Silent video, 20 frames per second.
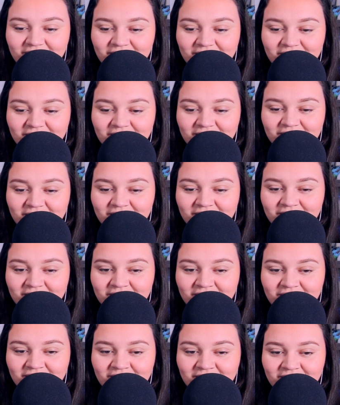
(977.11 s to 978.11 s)

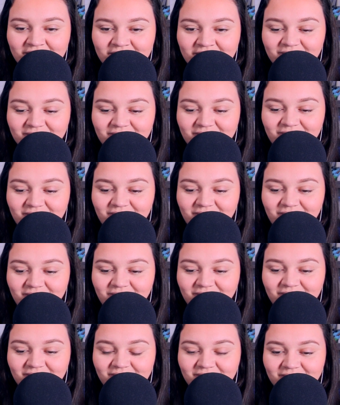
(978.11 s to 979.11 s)

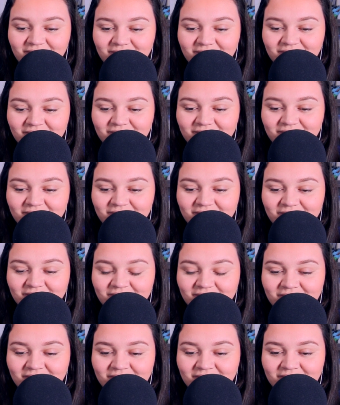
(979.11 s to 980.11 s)

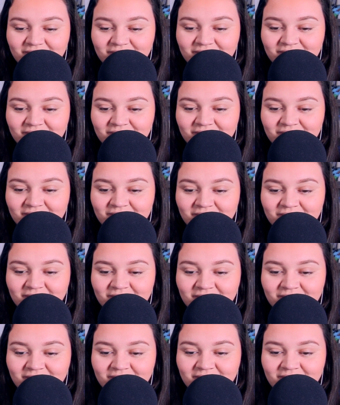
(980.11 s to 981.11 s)

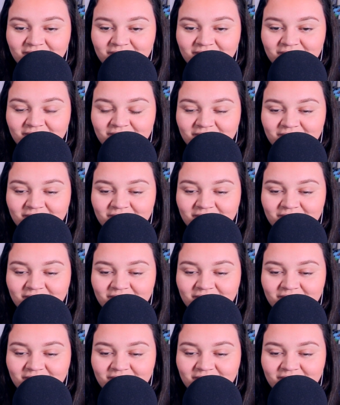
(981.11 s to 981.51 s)
(silent)